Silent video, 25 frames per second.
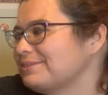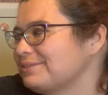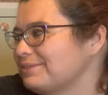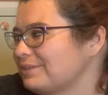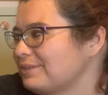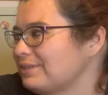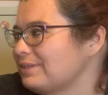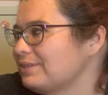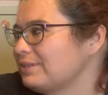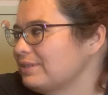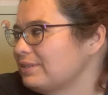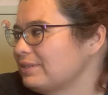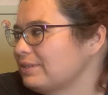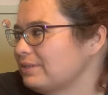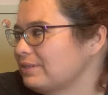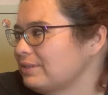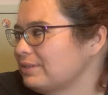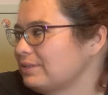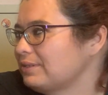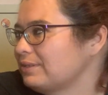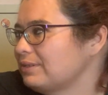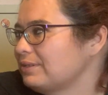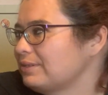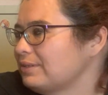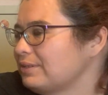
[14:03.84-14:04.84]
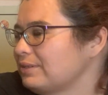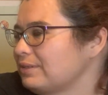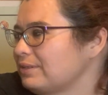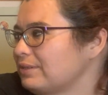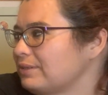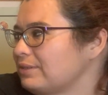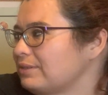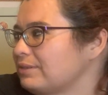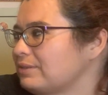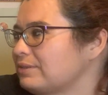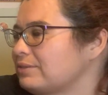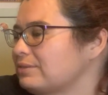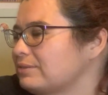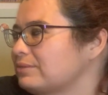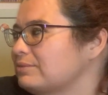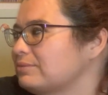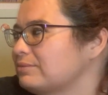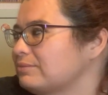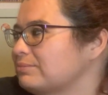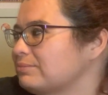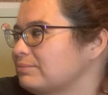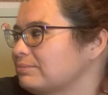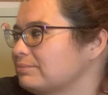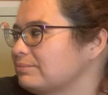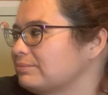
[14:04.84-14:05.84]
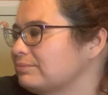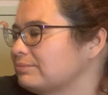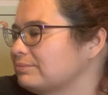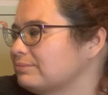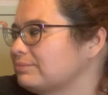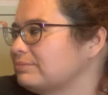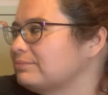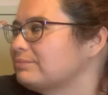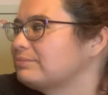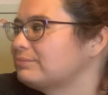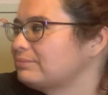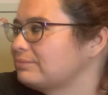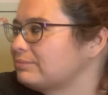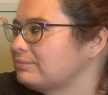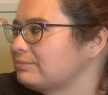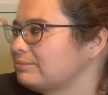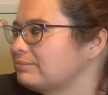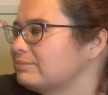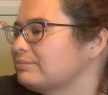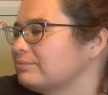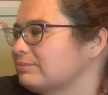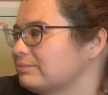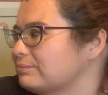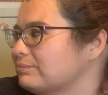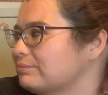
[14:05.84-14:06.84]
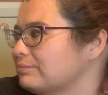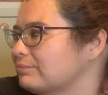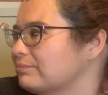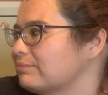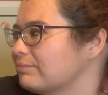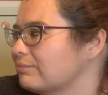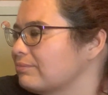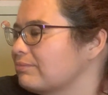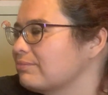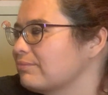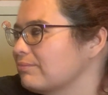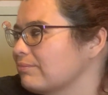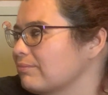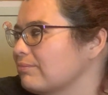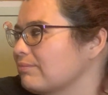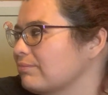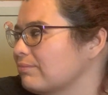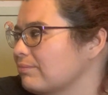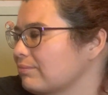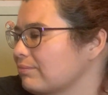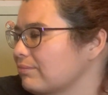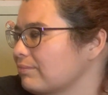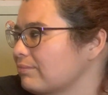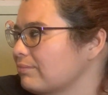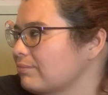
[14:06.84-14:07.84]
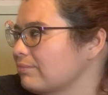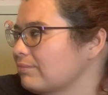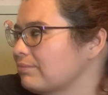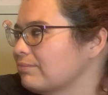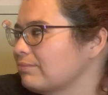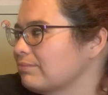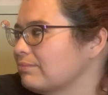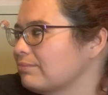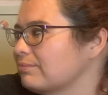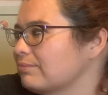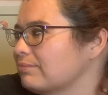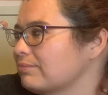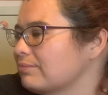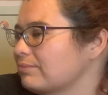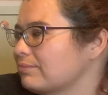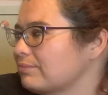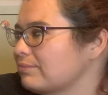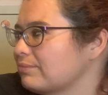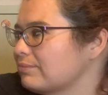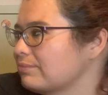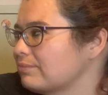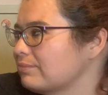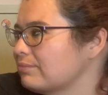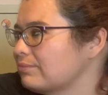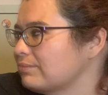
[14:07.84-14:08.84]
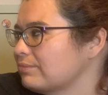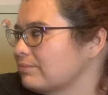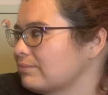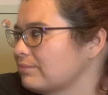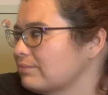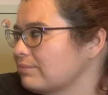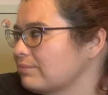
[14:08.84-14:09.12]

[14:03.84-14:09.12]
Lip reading: (silent)